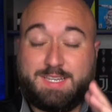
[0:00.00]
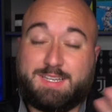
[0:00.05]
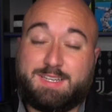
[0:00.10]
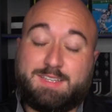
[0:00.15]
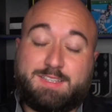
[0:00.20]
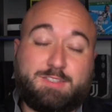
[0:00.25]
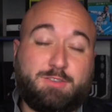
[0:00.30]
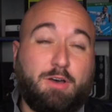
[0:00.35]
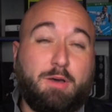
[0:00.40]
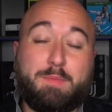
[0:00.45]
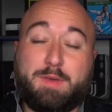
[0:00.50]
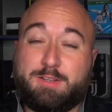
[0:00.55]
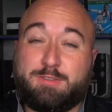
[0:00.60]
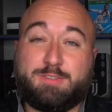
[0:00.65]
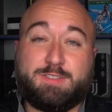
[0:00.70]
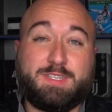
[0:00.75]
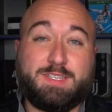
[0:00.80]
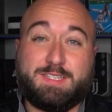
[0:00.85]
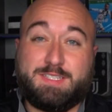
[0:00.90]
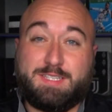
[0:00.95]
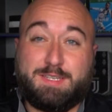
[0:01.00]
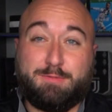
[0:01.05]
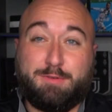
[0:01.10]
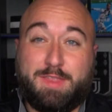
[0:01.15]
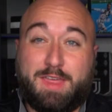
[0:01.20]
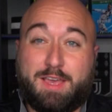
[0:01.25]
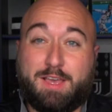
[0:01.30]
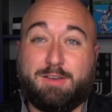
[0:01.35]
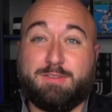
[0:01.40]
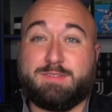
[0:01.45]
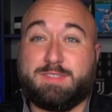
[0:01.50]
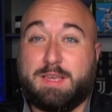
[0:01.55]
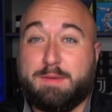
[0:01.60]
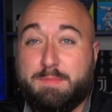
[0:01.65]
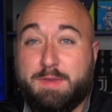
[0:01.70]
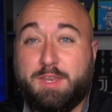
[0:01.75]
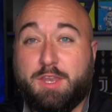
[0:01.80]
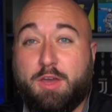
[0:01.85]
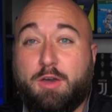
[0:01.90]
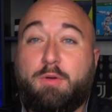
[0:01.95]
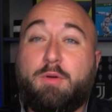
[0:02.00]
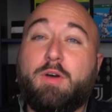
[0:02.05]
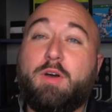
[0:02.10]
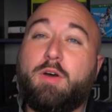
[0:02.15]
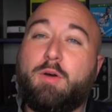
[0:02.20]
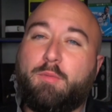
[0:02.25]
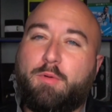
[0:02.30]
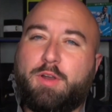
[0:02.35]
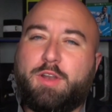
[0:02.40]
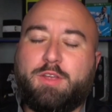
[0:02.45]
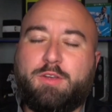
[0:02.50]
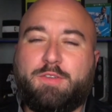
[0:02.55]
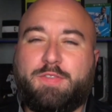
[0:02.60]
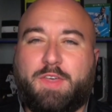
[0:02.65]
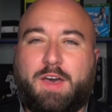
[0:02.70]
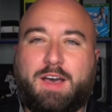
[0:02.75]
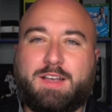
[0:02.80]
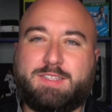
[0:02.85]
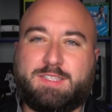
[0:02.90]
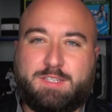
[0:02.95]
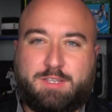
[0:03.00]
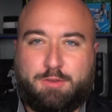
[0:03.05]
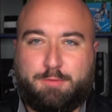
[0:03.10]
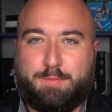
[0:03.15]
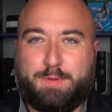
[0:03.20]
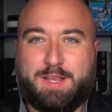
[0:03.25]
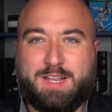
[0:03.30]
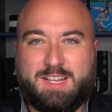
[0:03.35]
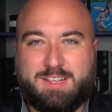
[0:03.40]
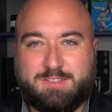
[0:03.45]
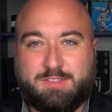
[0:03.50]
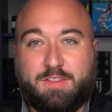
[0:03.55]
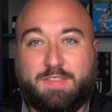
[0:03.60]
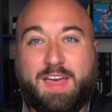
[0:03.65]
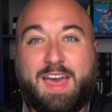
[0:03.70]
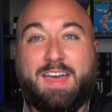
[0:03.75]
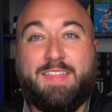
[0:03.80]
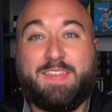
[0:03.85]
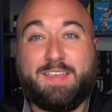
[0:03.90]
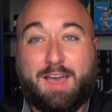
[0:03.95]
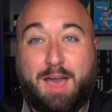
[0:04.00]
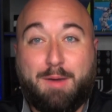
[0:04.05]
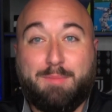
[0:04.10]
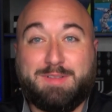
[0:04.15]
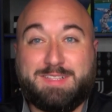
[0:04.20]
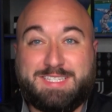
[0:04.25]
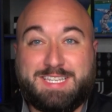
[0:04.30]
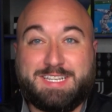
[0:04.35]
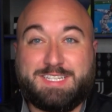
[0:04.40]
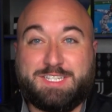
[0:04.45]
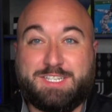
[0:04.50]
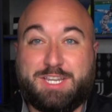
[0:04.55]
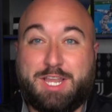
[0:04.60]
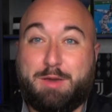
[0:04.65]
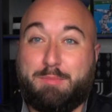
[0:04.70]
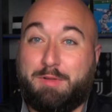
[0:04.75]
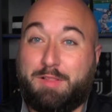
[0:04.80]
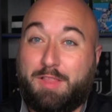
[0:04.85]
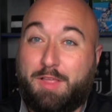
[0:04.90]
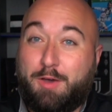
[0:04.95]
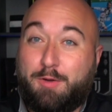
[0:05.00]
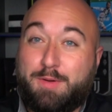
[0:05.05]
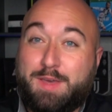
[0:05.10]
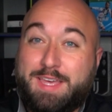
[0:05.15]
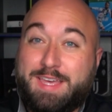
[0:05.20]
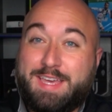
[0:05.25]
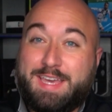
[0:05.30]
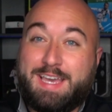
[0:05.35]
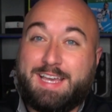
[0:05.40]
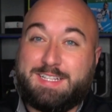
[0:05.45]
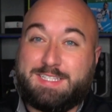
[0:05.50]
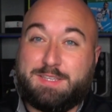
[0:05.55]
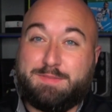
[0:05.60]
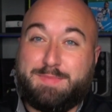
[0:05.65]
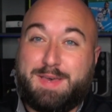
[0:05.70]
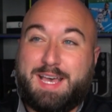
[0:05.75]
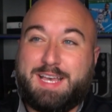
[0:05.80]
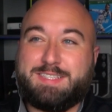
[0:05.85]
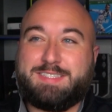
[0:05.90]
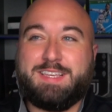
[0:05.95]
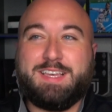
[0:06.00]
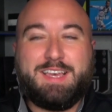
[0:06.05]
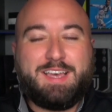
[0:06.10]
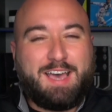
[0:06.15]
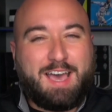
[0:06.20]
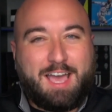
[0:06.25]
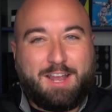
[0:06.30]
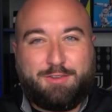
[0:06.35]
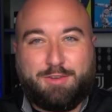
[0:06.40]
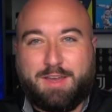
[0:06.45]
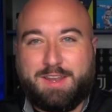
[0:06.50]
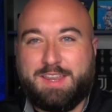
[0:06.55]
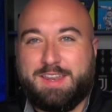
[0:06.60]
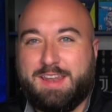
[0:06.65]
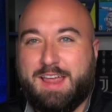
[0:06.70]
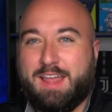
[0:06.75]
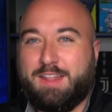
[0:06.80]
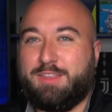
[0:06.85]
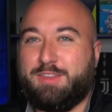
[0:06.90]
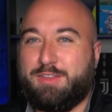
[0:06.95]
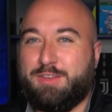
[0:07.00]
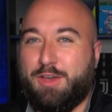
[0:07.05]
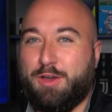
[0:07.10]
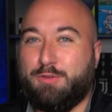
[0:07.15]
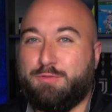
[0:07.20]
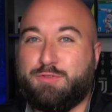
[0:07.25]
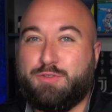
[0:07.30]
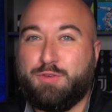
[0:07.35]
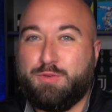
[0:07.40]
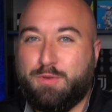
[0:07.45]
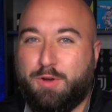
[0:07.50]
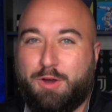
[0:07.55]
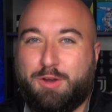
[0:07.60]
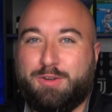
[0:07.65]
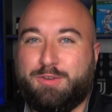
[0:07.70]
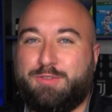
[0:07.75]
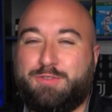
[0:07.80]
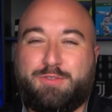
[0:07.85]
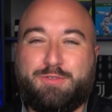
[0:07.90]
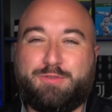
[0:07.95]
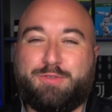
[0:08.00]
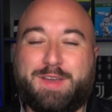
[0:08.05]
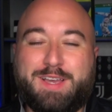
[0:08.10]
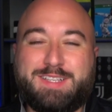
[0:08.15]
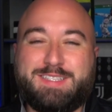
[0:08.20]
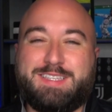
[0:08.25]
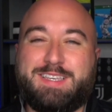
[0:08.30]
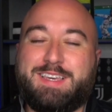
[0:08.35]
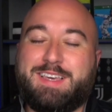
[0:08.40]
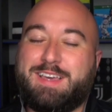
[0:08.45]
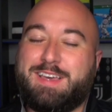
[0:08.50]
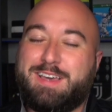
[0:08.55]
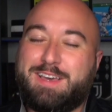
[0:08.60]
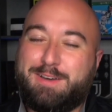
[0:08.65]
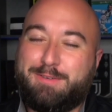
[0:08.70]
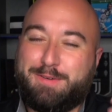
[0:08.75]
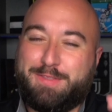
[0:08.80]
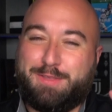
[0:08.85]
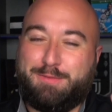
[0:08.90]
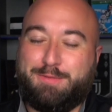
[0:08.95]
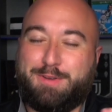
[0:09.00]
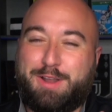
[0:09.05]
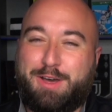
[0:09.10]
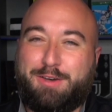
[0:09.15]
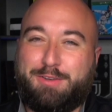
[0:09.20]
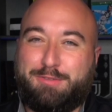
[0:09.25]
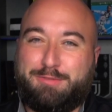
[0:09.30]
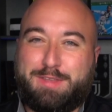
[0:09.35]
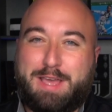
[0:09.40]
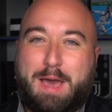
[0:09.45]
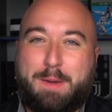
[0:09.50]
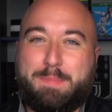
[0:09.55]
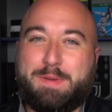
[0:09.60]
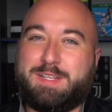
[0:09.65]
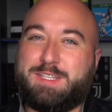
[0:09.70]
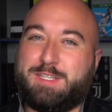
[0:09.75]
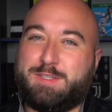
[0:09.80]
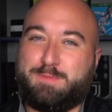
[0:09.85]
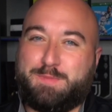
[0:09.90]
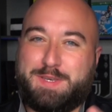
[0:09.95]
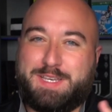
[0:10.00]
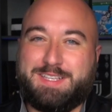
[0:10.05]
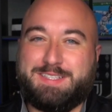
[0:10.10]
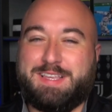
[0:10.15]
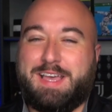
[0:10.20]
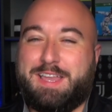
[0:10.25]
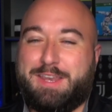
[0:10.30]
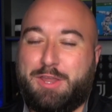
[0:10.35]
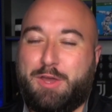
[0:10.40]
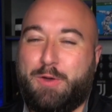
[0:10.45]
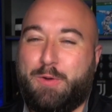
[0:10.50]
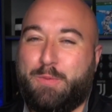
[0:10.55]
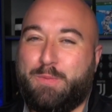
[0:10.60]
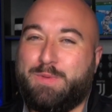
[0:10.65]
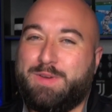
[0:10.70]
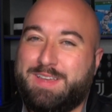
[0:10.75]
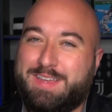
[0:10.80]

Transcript: So I'm interested to see where that goes. Let me know what are your thoughts and your opinions on that in the comment section down below. It's a mess. I tried to not to go too hard or too crazy with the Ronaldo topic just because I know